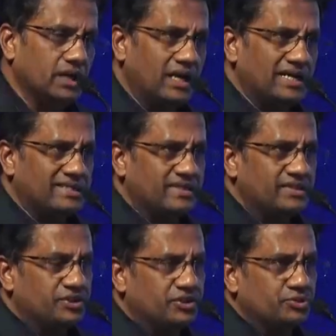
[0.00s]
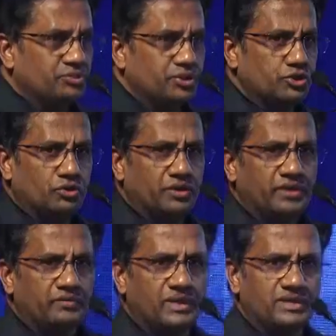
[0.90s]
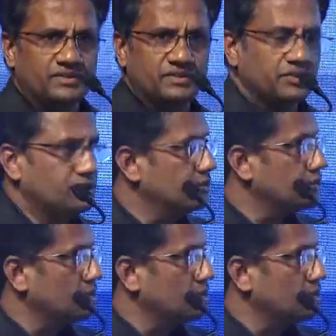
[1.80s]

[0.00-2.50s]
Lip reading: access issues, majority of the access issues,